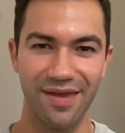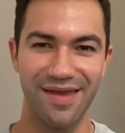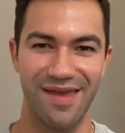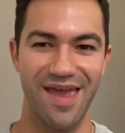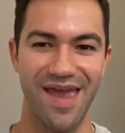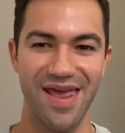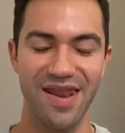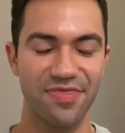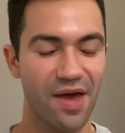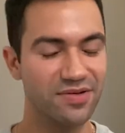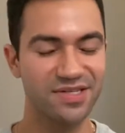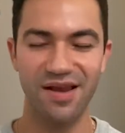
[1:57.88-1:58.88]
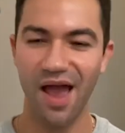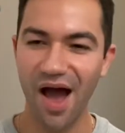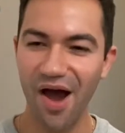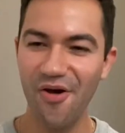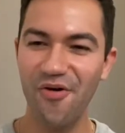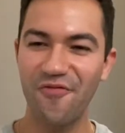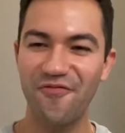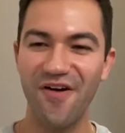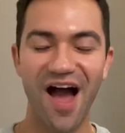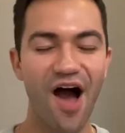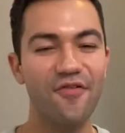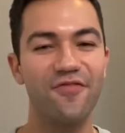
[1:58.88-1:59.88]
And I thought, I was like, how
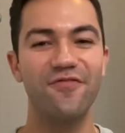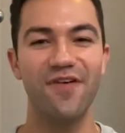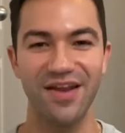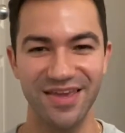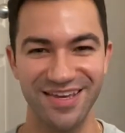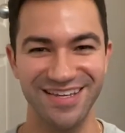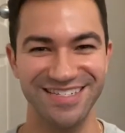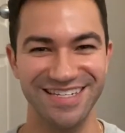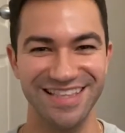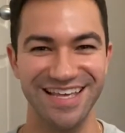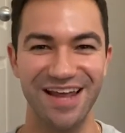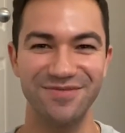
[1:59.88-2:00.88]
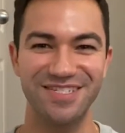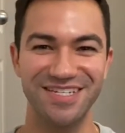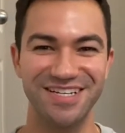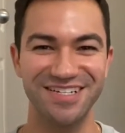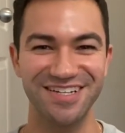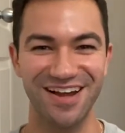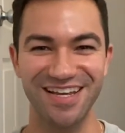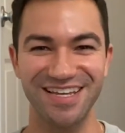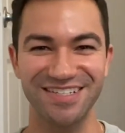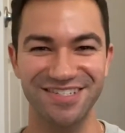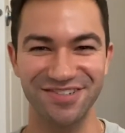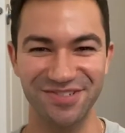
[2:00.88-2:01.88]
funny is it that I'm sitting here talking on
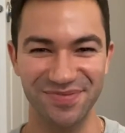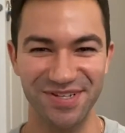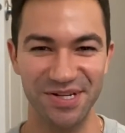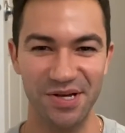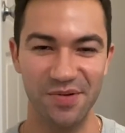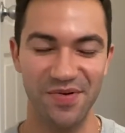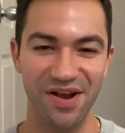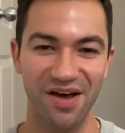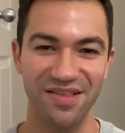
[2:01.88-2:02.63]
social media about all of